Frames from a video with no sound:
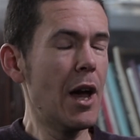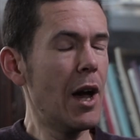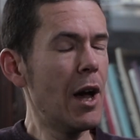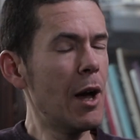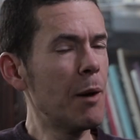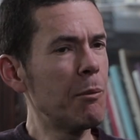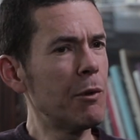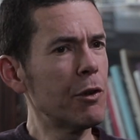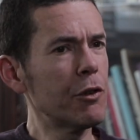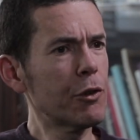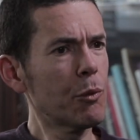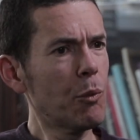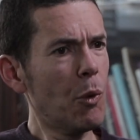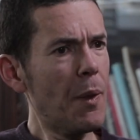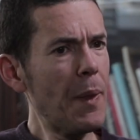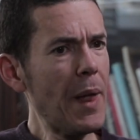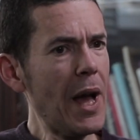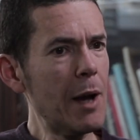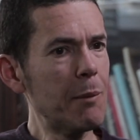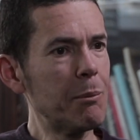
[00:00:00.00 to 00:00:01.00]
Um, so
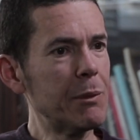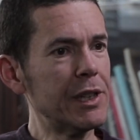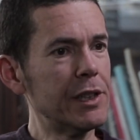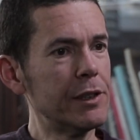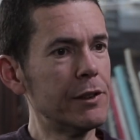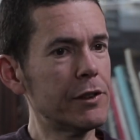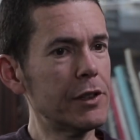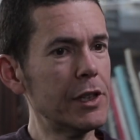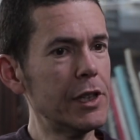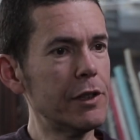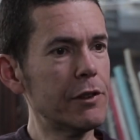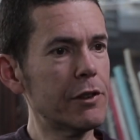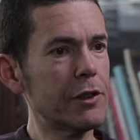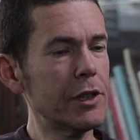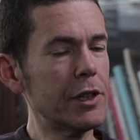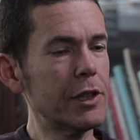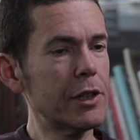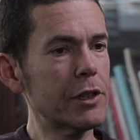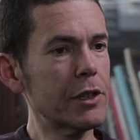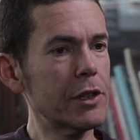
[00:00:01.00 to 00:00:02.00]
what that means is
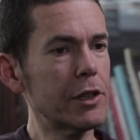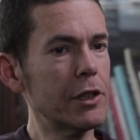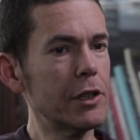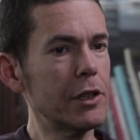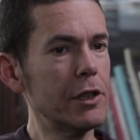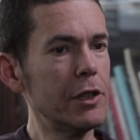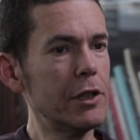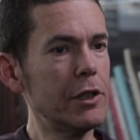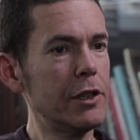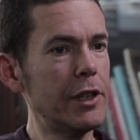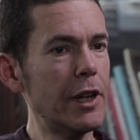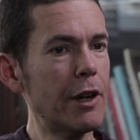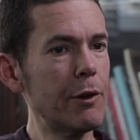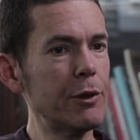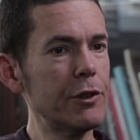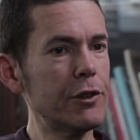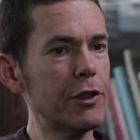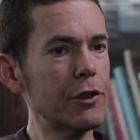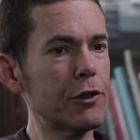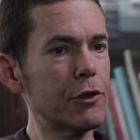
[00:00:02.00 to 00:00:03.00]
that
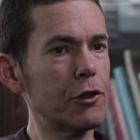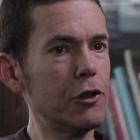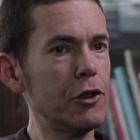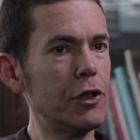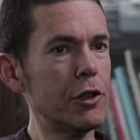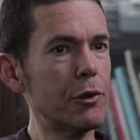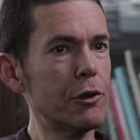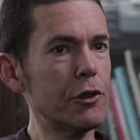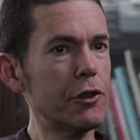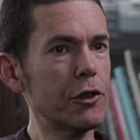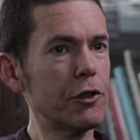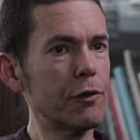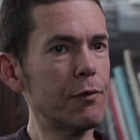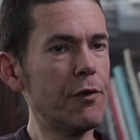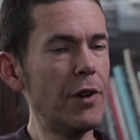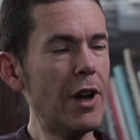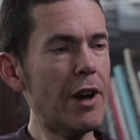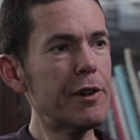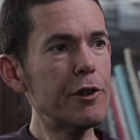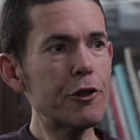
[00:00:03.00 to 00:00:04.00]
there is this, there is this
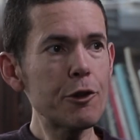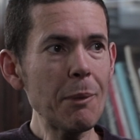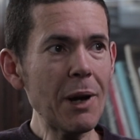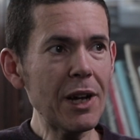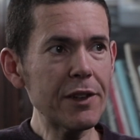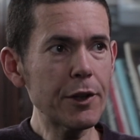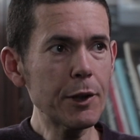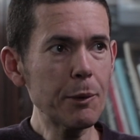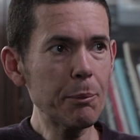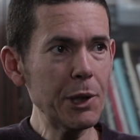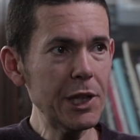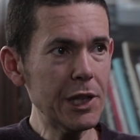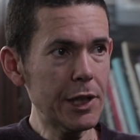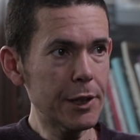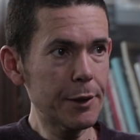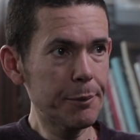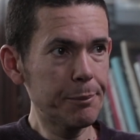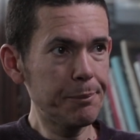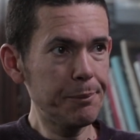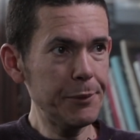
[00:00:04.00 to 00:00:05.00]
very dramatic
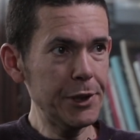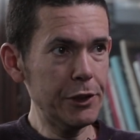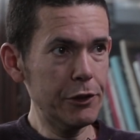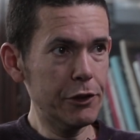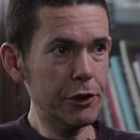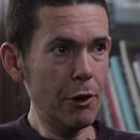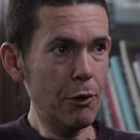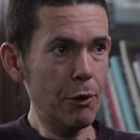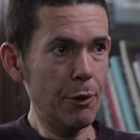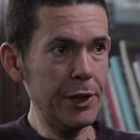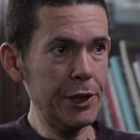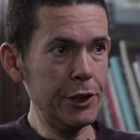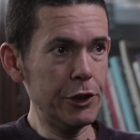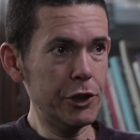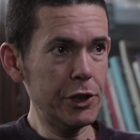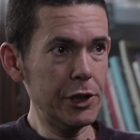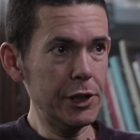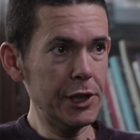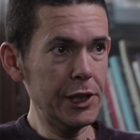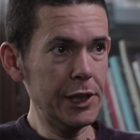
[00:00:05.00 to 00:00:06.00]
peak in the solar
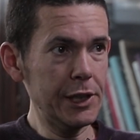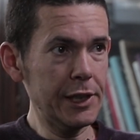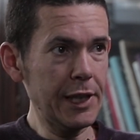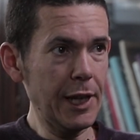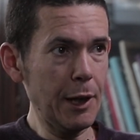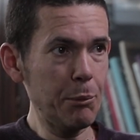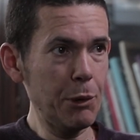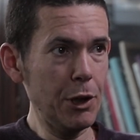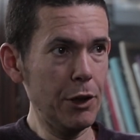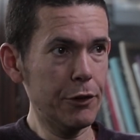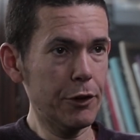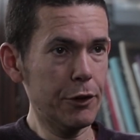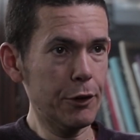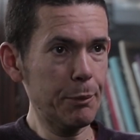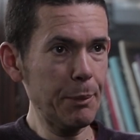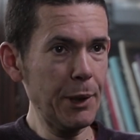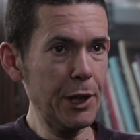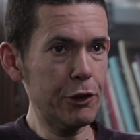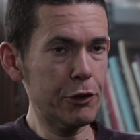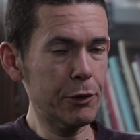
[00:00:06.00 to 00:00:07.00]
energy in that part of the
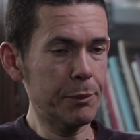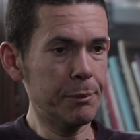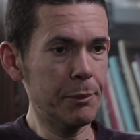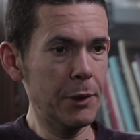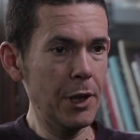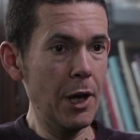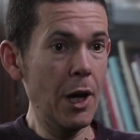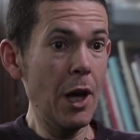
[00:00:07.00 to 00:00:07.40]
spectrum.